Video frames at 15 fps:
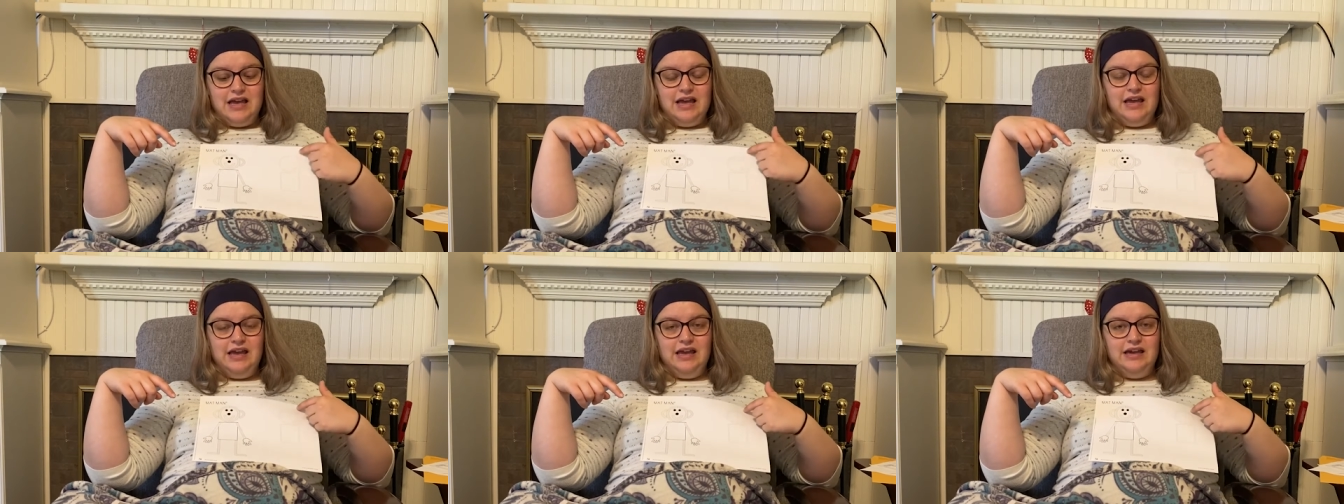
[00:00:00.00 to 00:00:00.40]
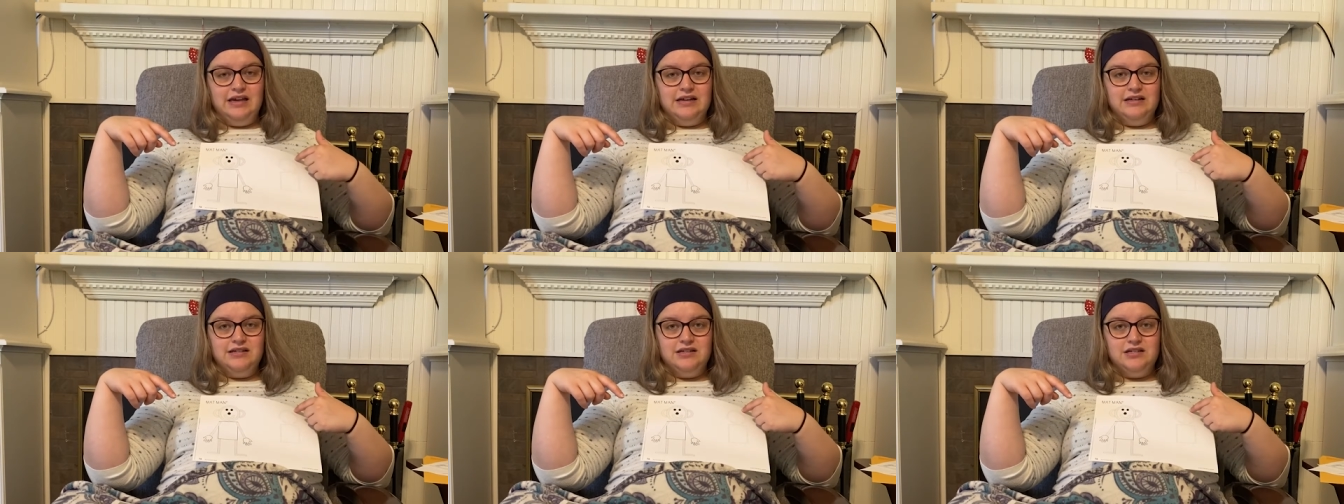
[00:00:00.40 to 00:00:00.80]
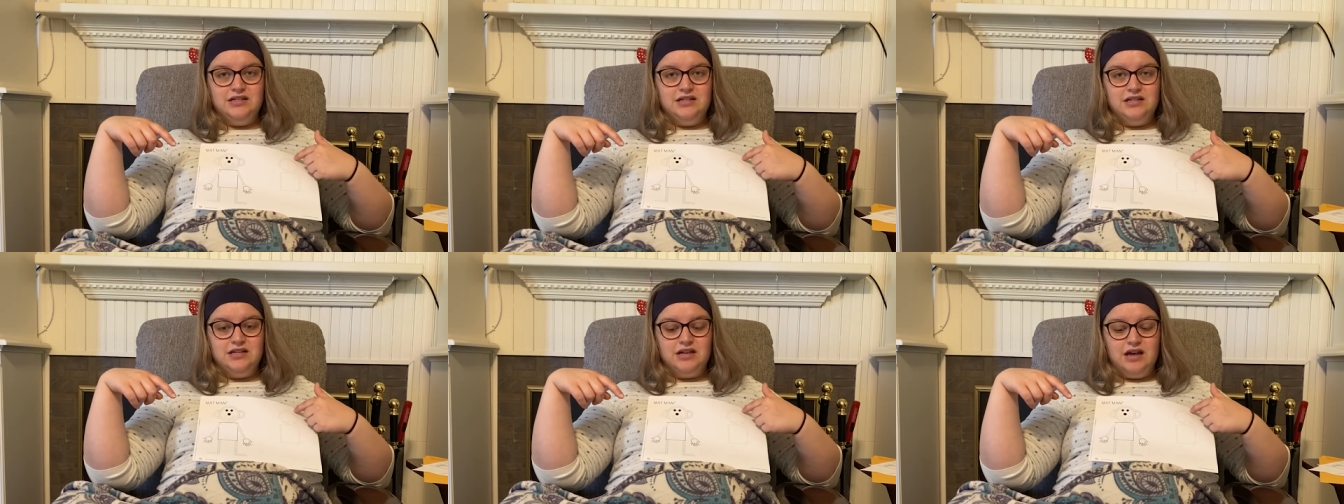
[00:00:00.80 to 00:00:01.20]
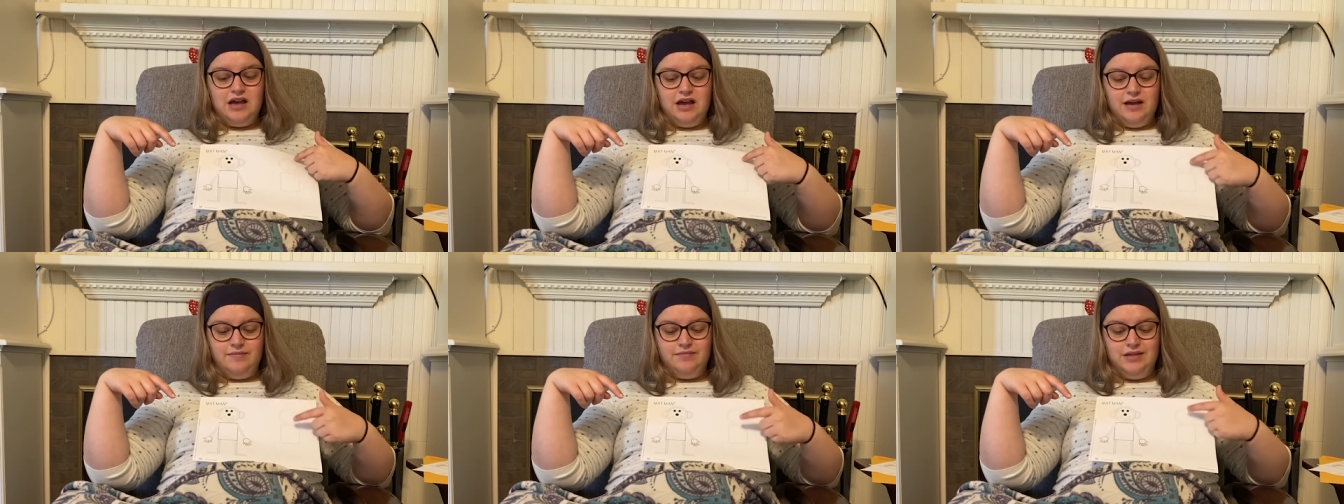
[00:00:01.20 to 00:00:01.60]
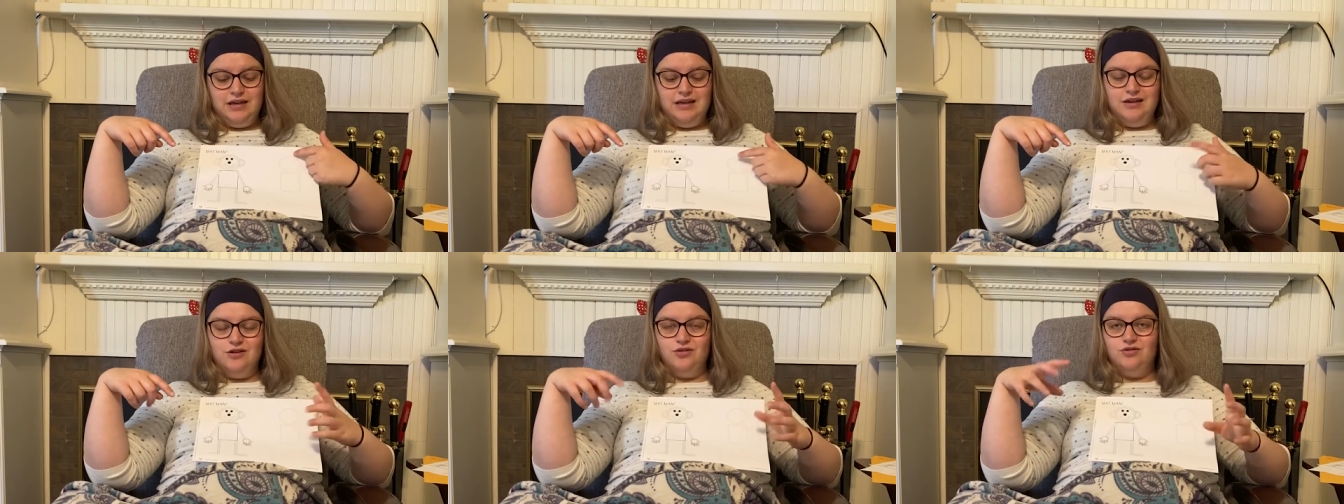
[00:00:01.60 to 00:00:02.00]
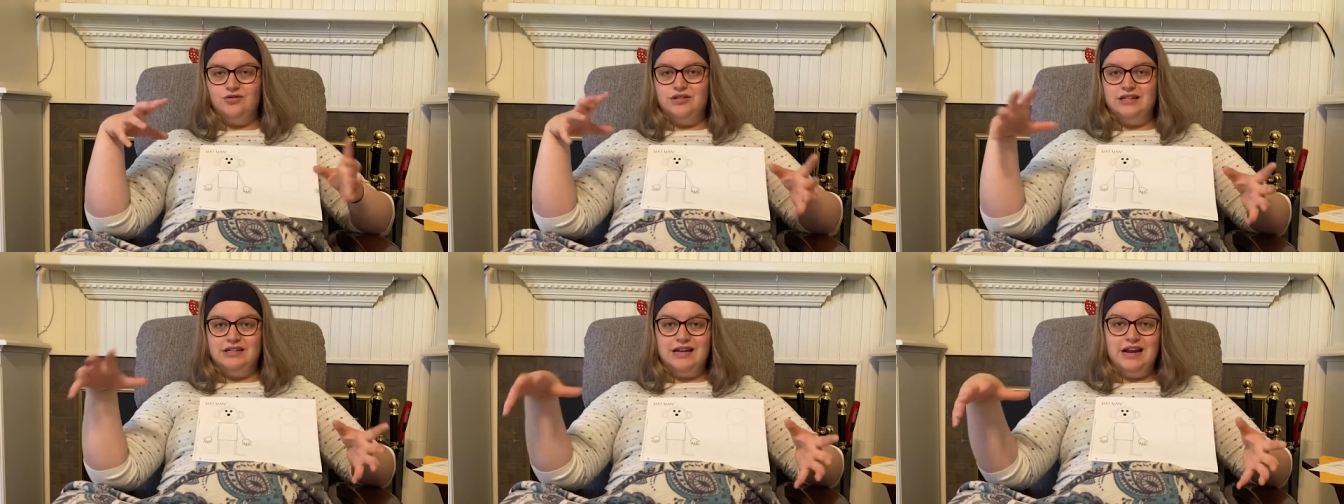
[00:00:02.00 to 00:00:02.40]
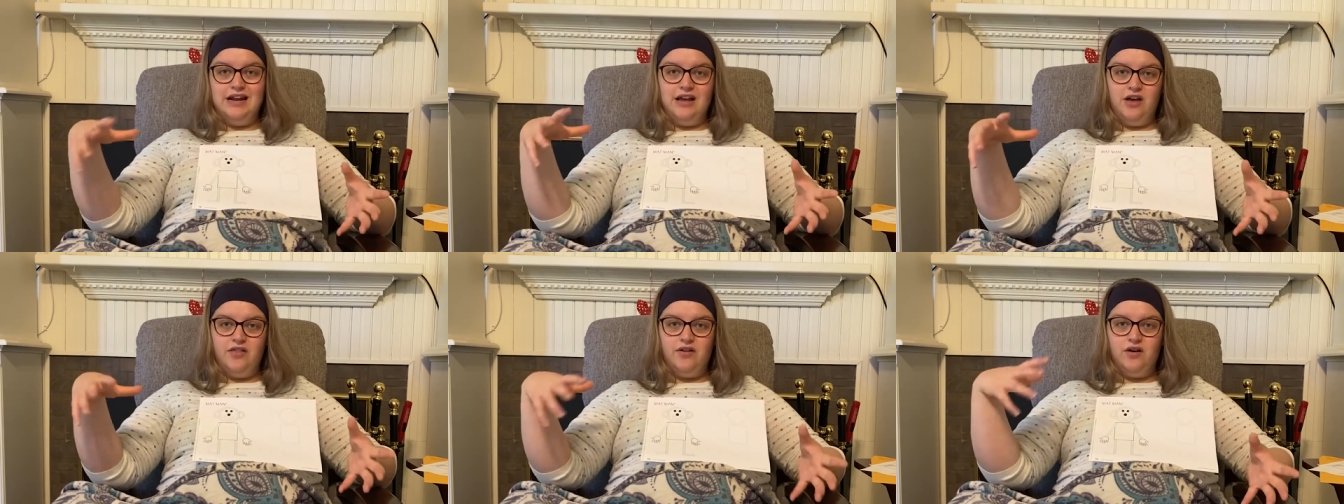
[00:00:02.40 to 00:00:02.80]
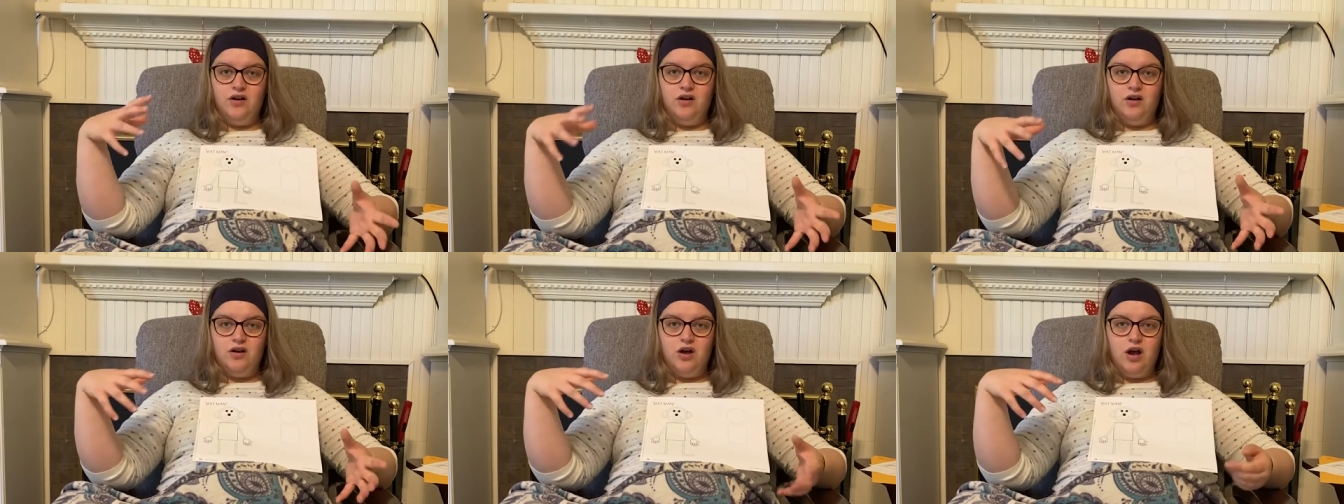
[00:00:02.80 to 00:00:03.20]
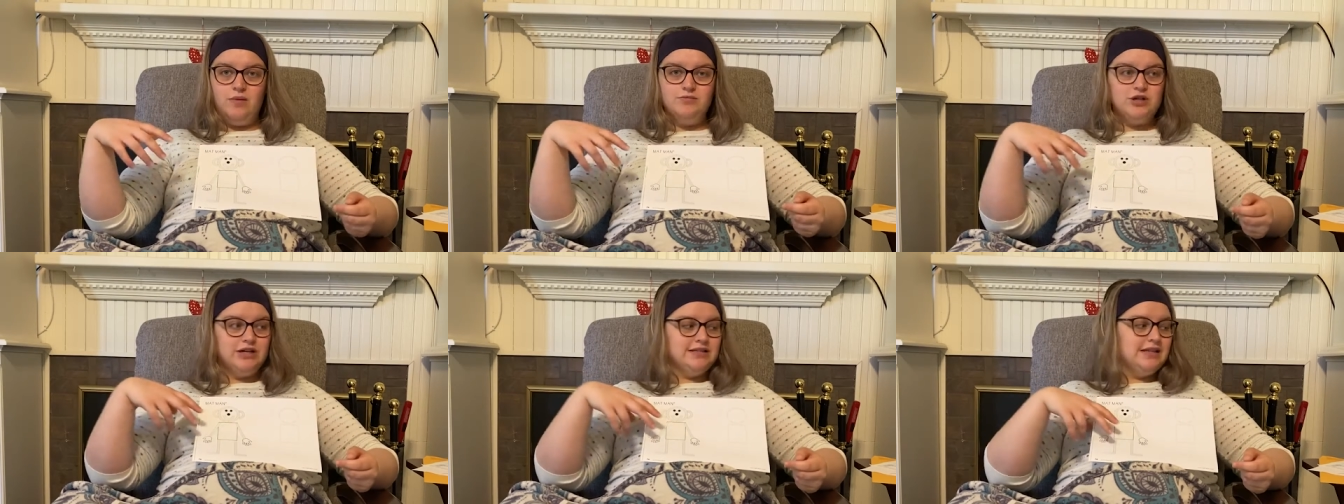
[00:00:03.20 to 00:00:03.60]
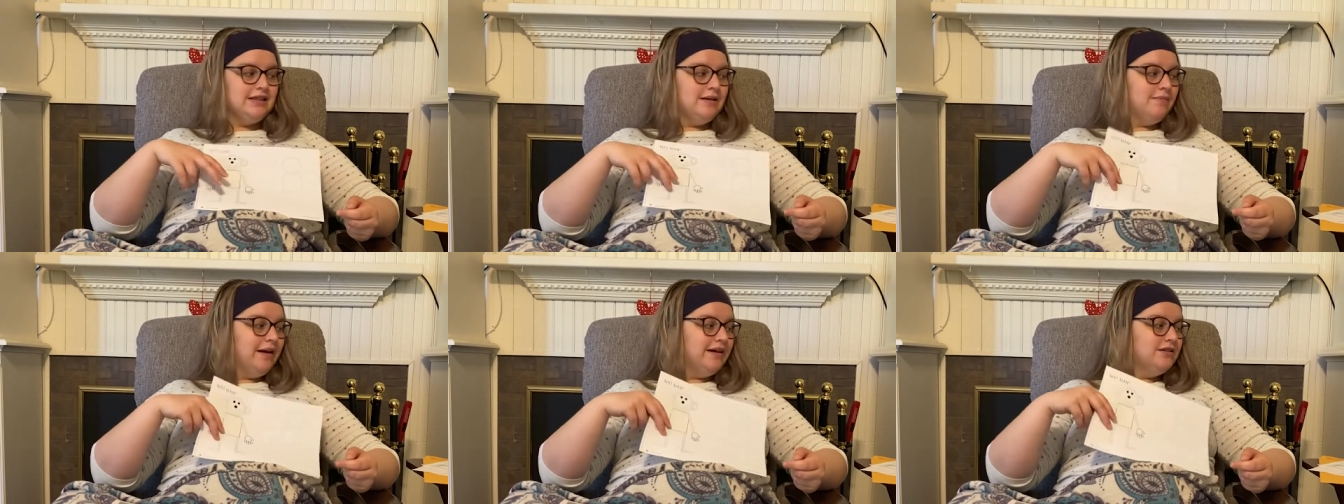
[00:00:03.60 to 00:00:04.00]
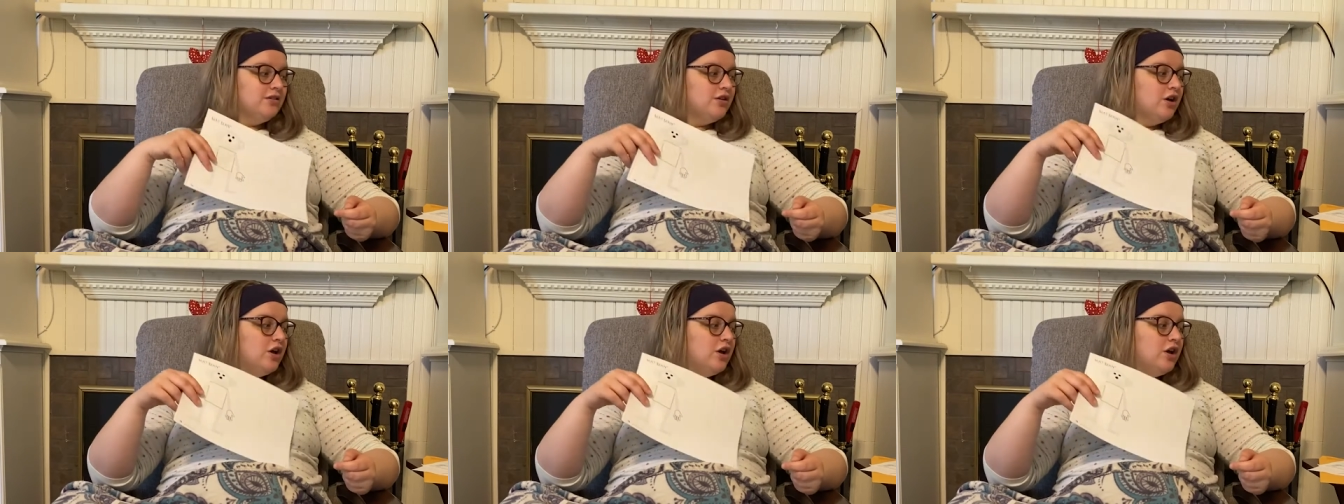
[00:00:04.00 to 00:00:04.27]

and um, the ears and any other objects that they might